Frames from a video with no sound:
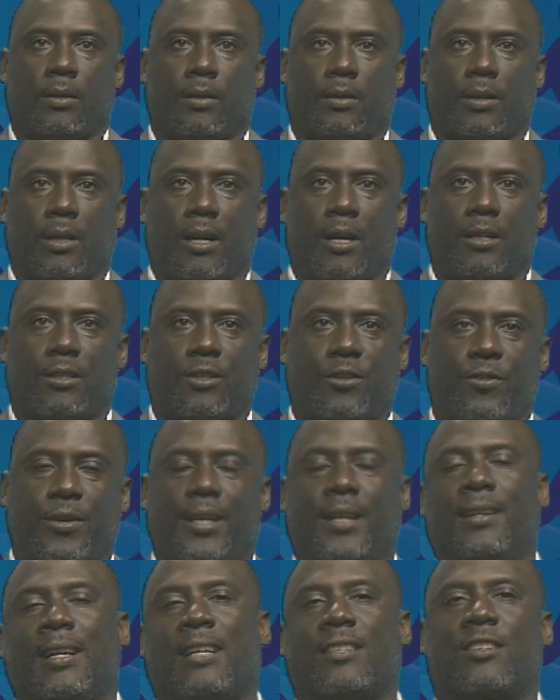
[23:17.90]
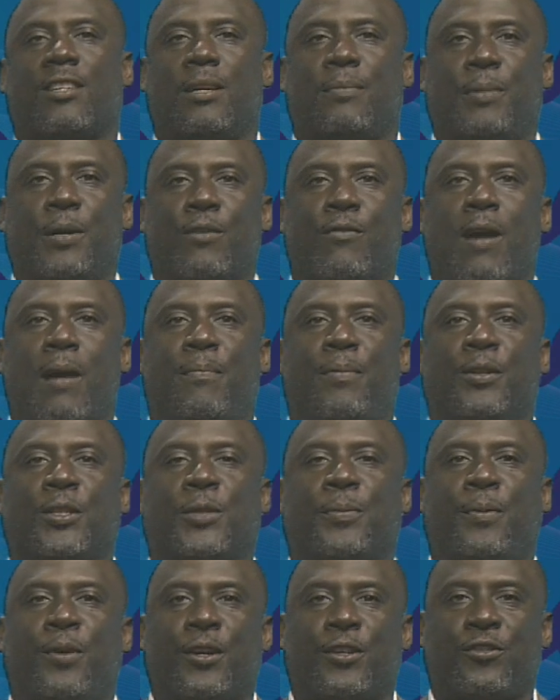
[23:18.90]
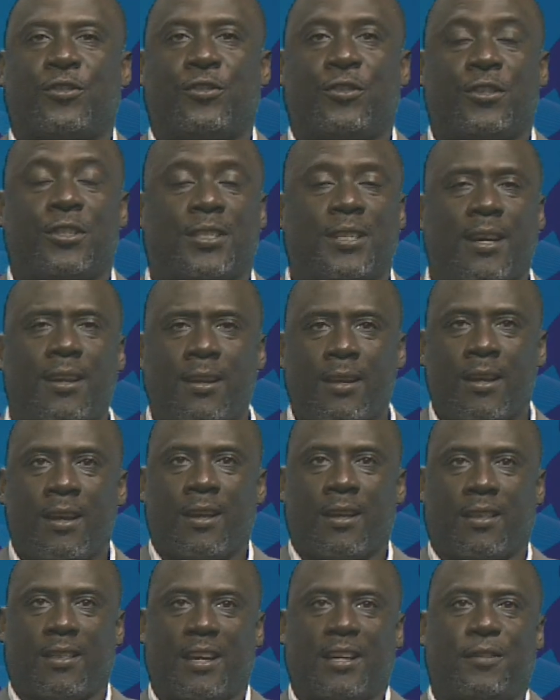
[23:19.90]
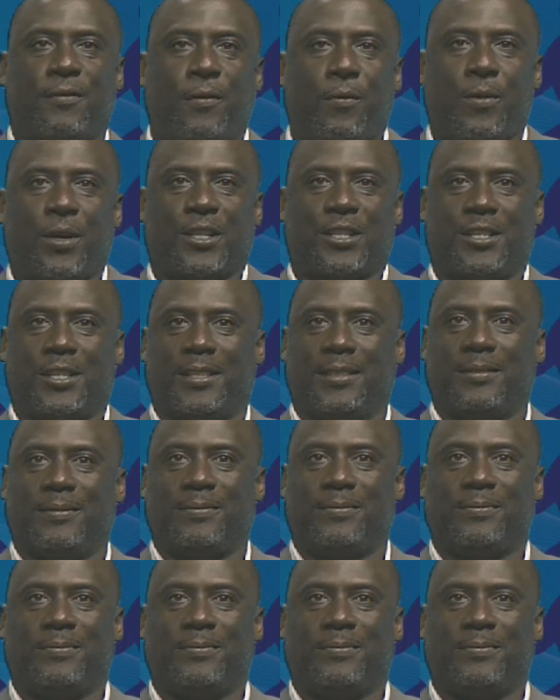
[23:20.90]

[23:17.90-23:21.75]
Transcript: Sounds great. And that's going to put a wrap on Sports Tuesday. Thanks for watching.